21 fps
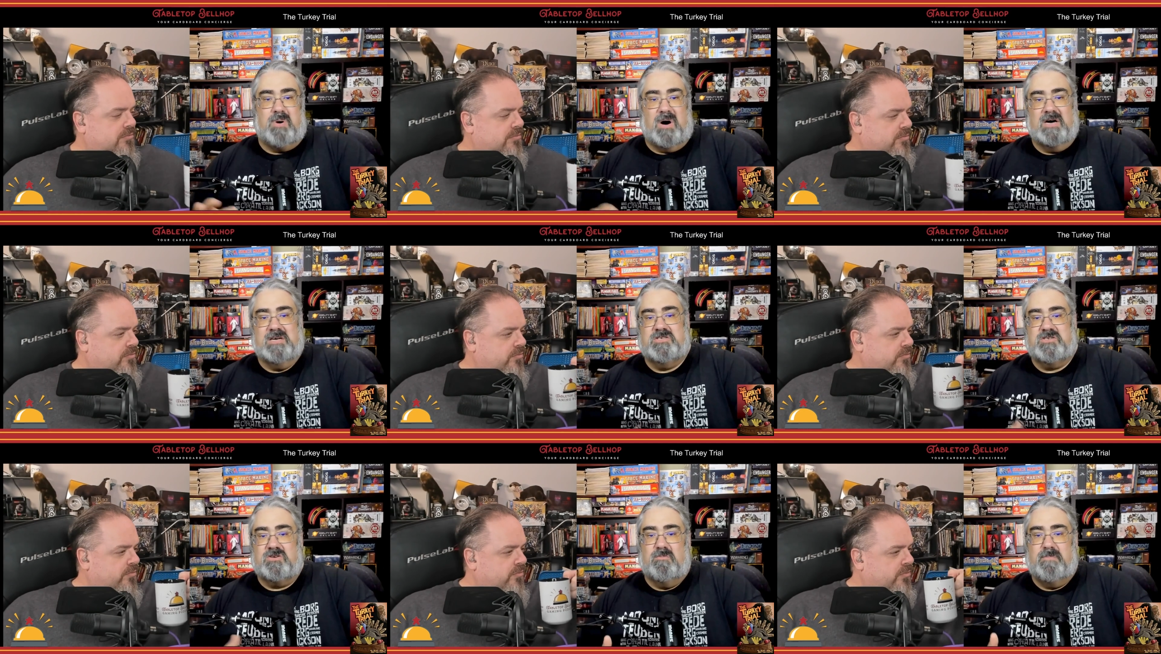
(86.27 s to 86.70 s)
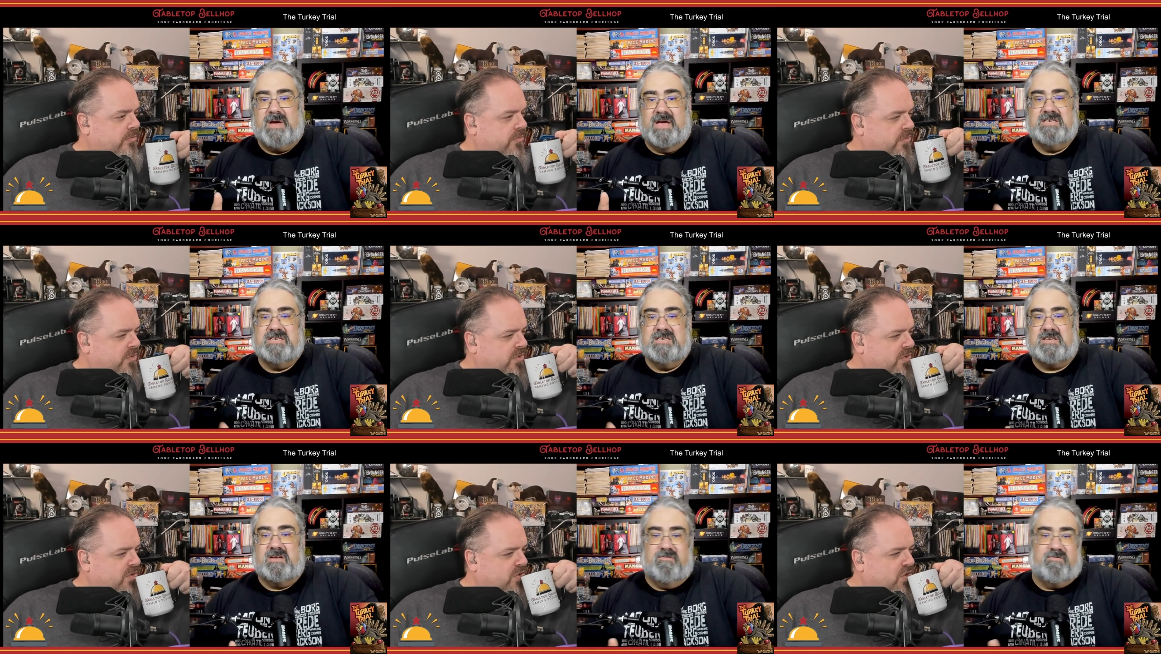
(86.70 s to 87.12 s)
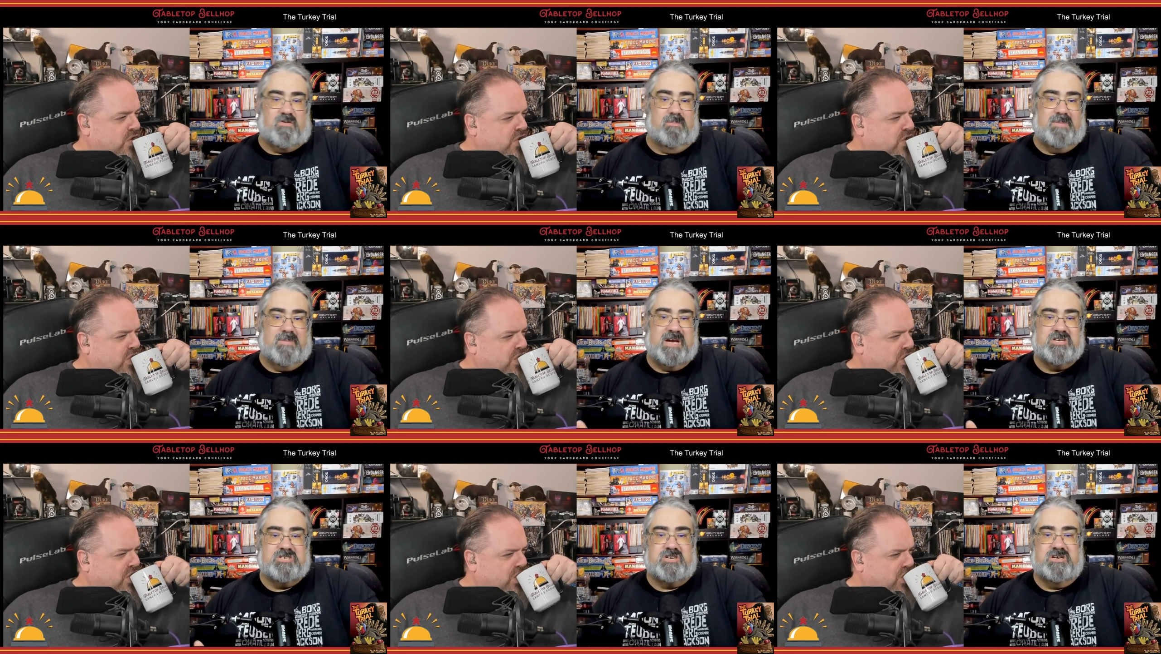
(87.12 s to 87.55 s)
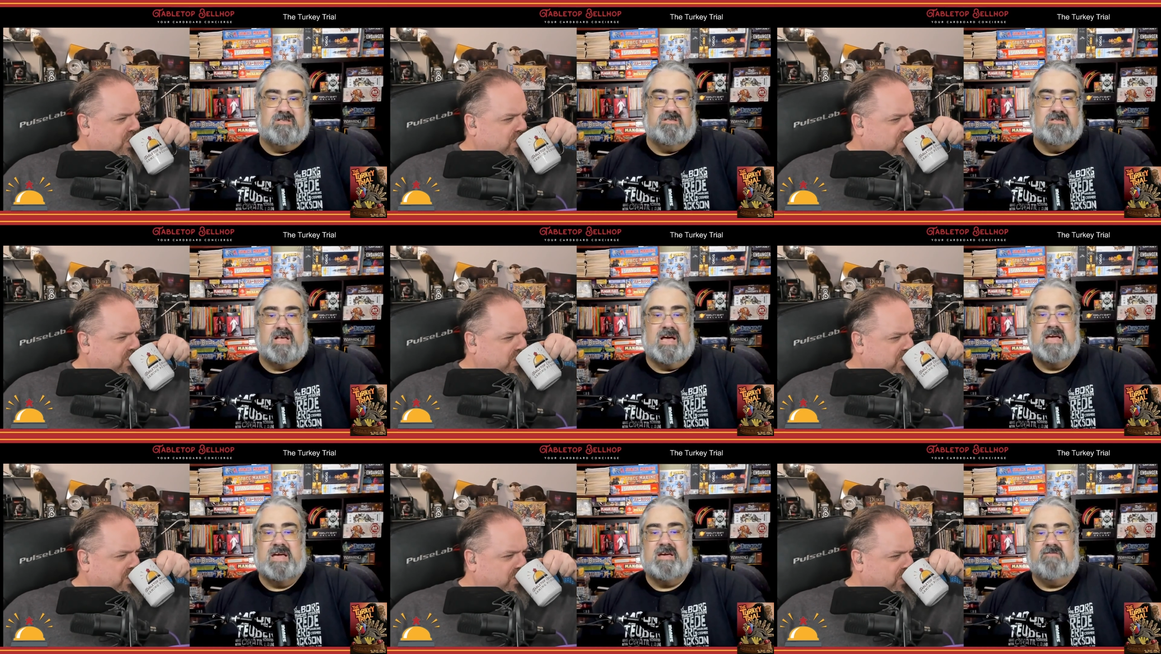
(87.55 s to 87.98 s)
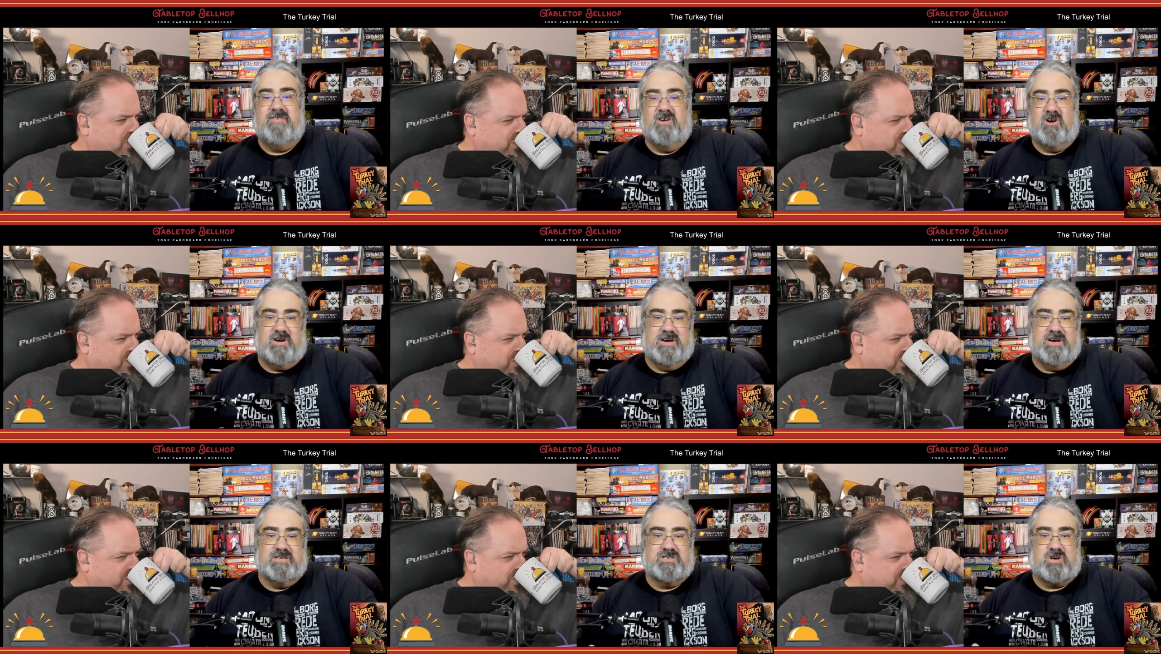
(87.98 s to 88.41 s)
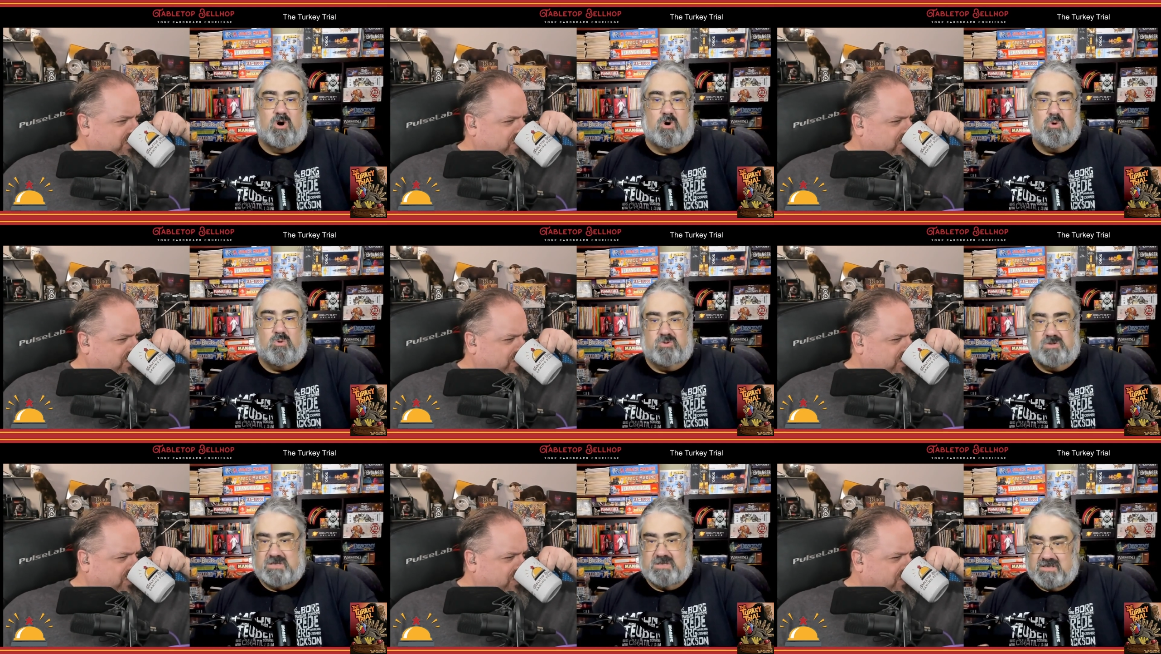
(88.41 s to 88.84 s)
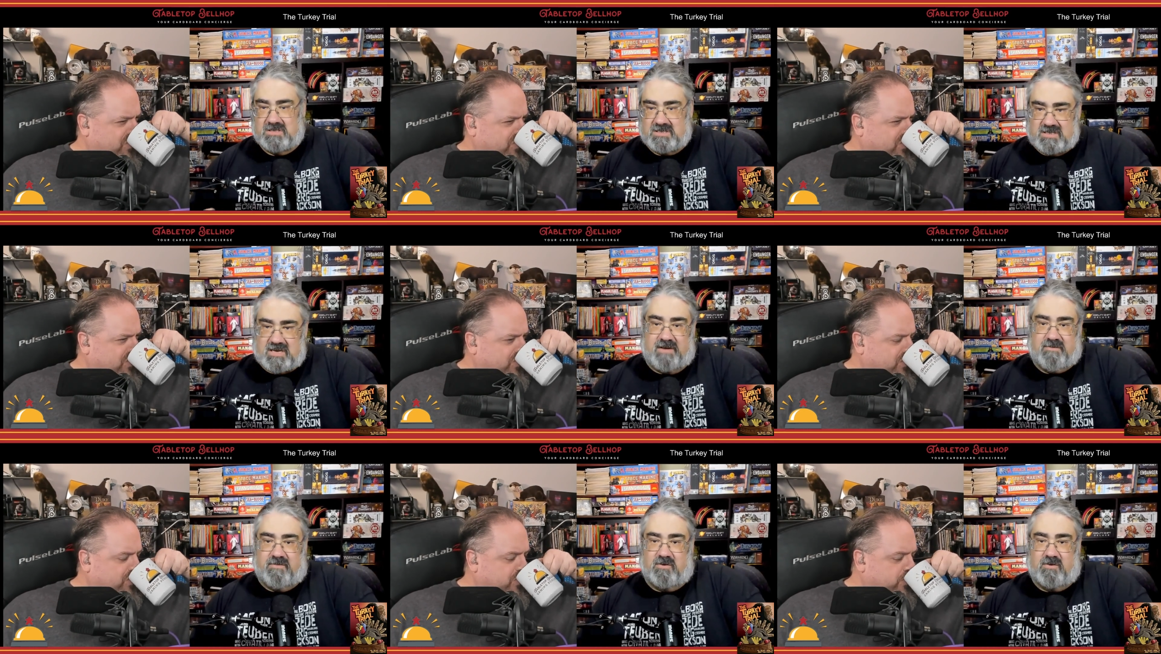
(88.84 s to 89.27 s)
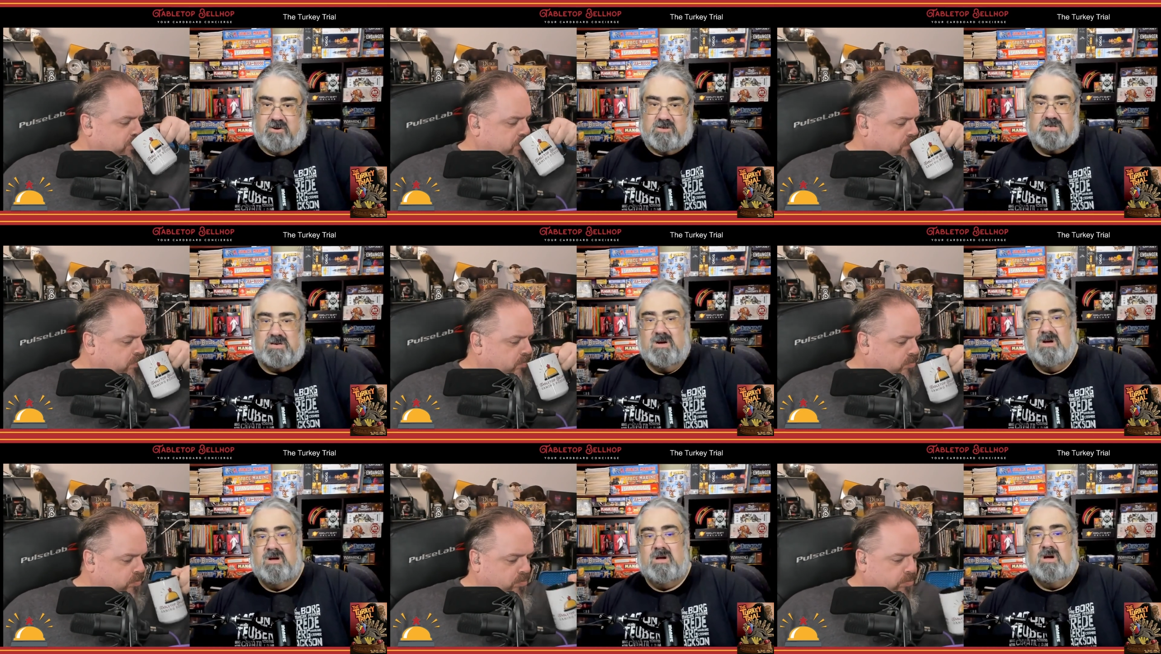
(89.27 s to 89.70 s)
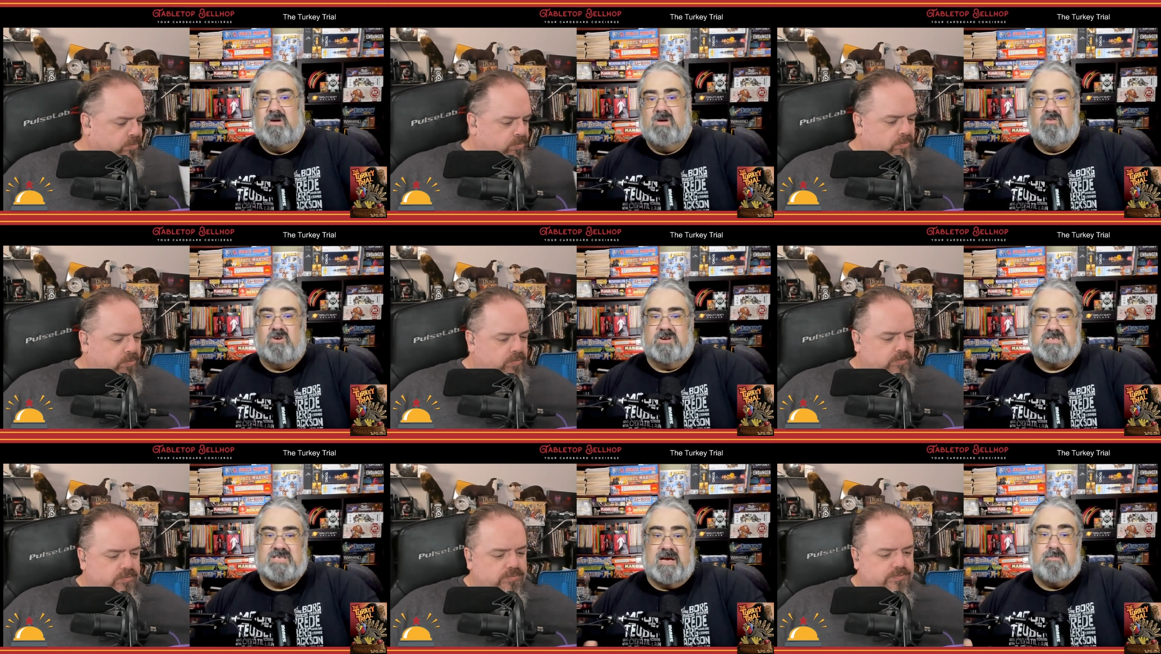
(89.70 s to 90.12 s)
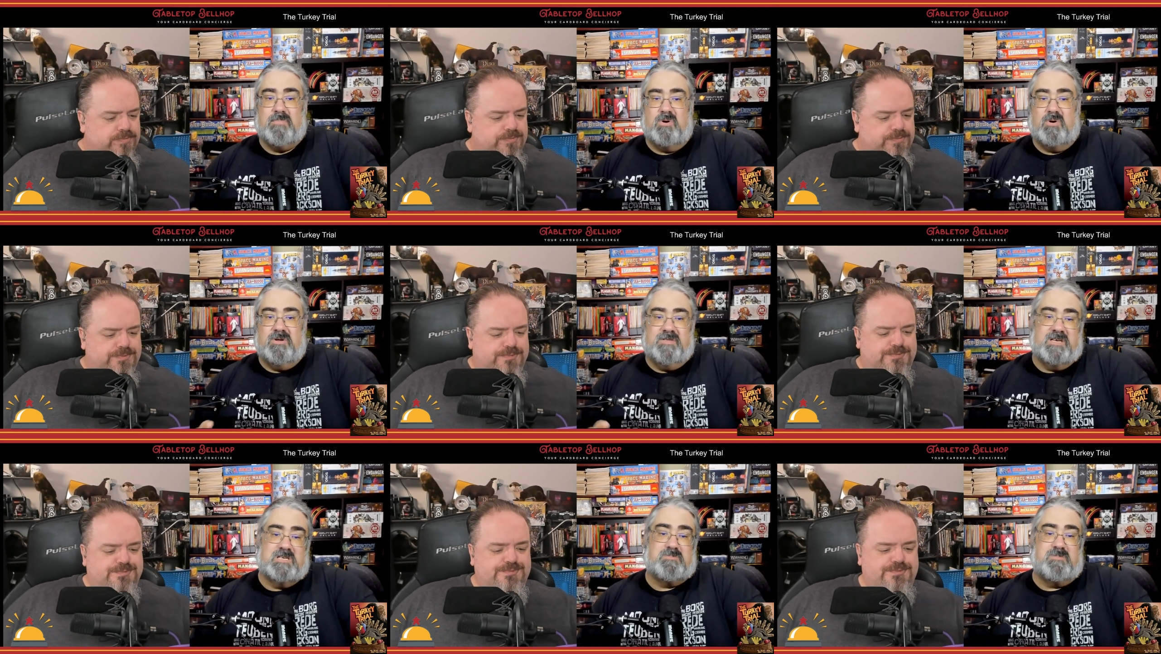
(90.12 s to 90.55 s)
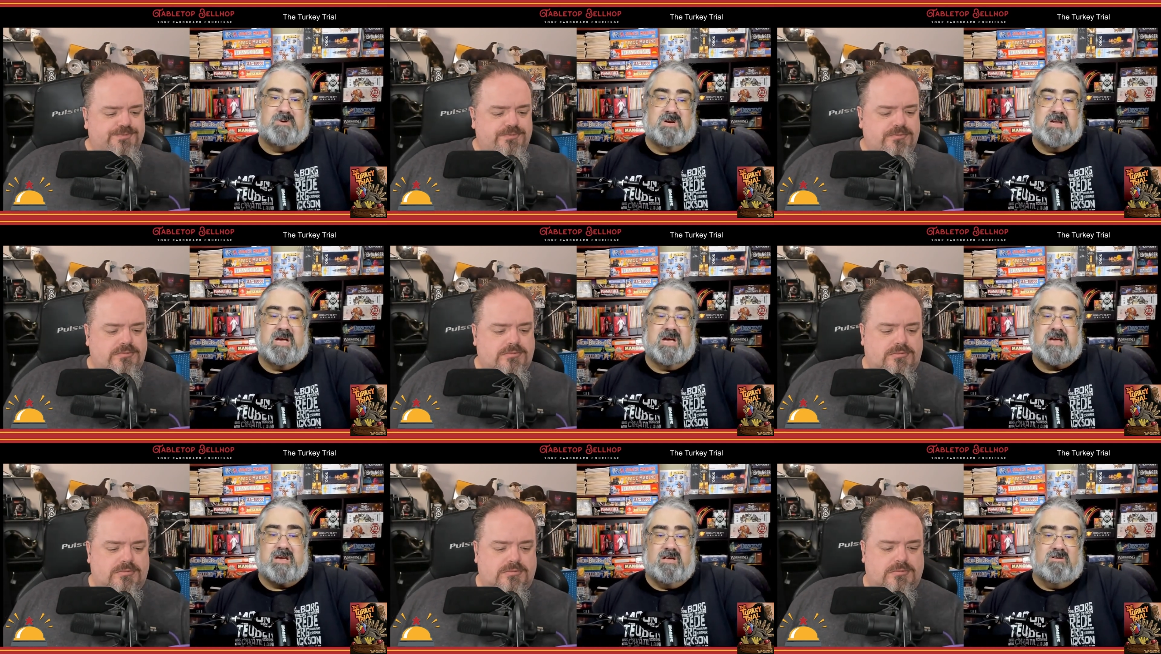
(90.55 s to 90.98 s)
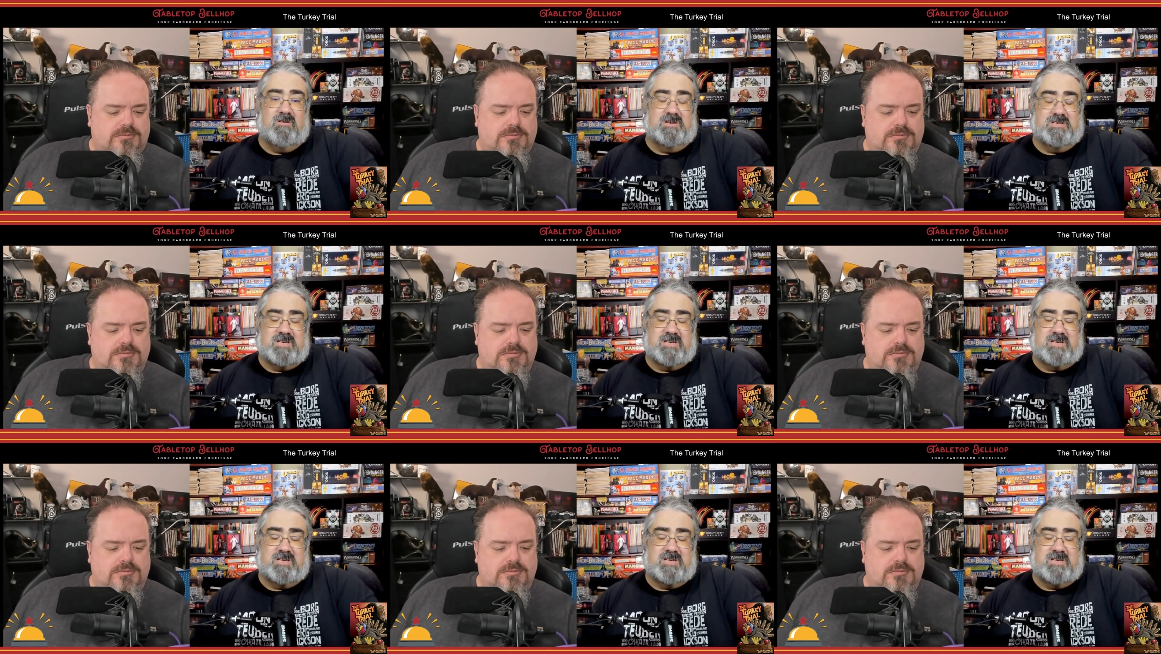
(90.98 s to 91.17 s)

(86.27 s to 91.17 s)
Speaker 1: puzzle based information like various codes and ciphers. For example, in this particular